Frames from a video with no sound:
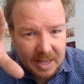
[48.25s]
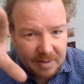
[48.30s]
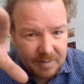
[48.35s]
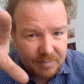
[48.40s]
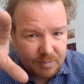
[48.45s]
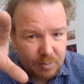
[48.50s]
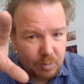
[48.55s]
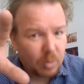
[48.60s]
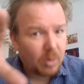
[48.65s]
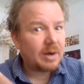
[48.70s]

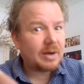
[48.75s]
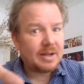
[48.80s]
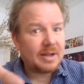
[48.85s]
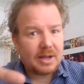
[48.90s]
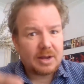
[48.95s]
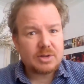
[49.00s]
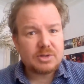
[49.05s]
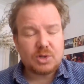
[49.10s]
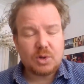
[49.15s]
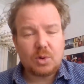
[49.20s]
If one
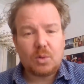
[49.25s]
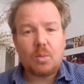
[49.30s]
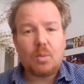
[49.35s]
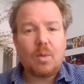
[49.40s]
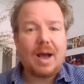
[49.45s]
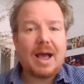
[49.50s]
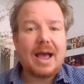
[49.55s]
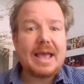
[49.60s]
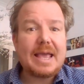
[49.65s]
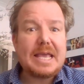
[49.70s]
goes your
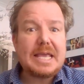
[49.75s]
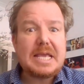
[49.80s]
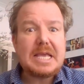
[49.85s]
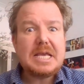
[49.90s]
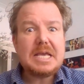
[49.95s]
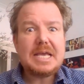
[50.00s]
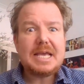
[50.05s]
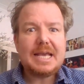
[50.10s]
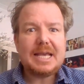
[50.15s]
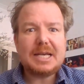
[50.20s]
way,
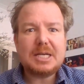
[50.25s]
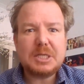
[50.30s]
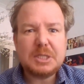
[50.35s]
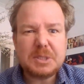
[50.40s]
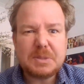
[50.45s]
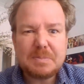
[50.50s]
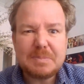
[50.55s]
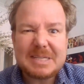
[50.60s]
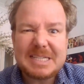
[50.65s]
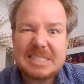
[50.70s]
it
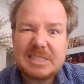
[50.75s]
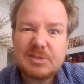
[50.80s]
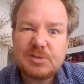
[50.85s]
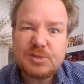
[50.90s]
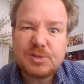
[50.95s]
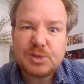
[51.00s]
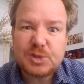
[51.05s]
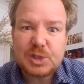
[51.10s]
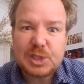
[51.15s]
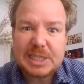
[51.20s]
could mean
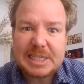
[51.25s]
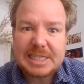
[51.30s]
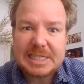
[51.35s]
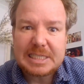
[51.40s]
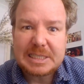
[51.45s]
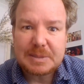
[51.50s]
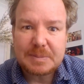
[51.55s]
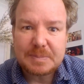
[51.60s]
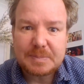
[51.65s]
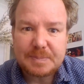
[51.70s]

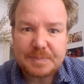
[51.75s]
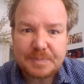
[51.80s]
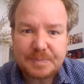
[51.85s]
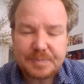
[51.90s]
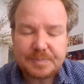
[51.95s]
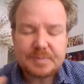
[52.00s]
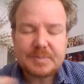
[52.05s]
freedom.